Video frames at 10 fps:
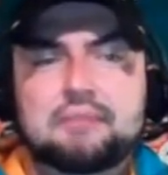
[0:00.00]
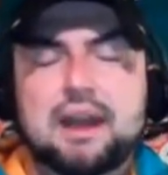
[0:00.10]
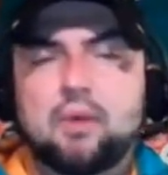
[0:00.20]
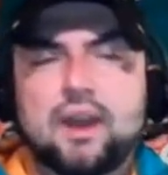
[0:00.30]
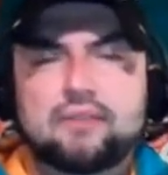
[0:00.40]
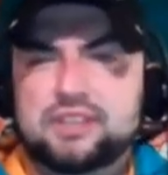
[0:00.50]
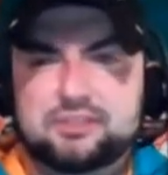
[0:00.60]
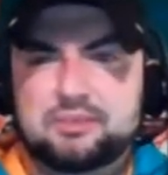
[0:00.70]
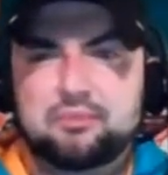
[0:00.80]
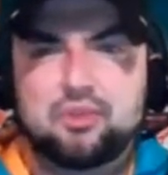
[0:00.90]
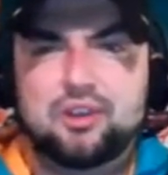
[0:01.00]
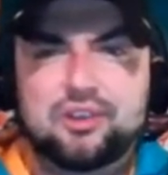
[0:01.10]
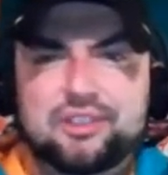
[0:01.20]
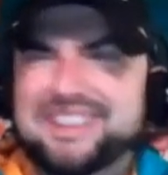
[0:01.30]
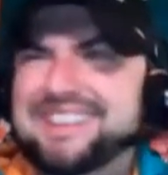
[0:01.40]
My wife tells me I'm wrong
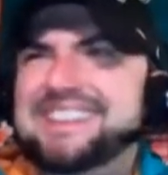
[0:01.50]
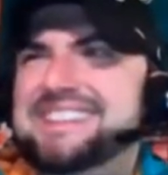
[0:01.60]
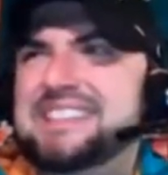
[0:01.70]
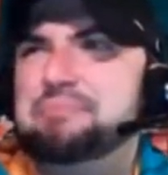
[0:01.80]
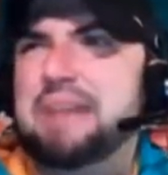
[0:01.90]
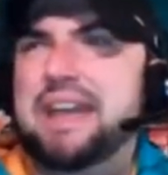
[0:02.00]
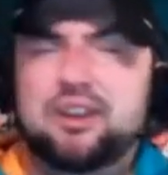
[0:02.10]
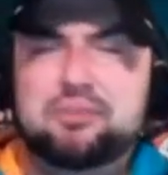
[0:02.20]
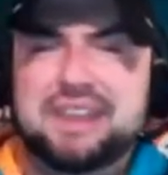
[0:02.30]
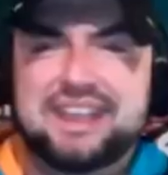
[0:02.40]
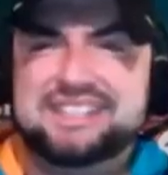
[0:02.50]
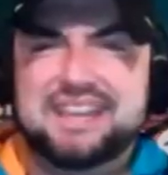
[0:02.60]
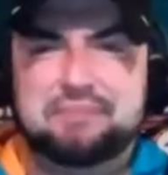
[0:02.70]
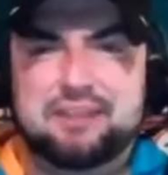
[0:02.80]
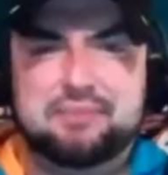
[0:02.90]
all. That's bad on me. It's
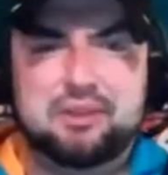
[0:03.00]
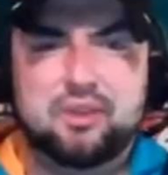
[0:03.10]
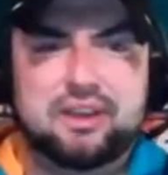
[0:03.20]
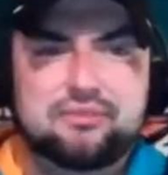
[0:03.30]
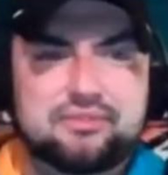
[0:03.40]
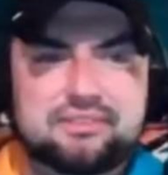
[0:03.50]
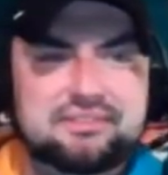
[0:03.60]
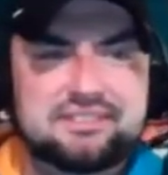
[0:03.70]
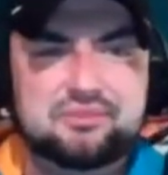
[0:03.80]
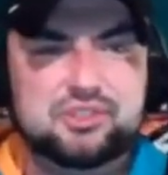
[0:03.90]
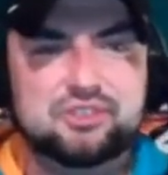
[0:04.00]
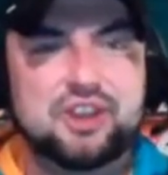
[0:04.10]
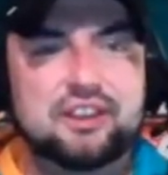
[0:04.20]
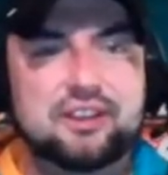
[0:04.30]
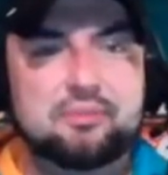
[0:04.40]
not bad on my wife. I don't know what you're
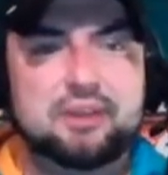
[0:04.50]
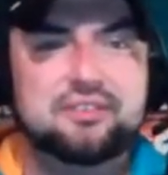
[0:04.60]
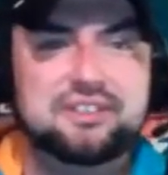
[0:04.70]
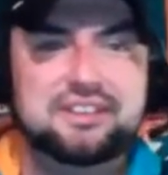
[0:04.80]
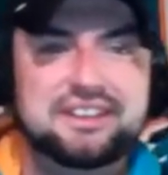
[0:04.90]
talking about.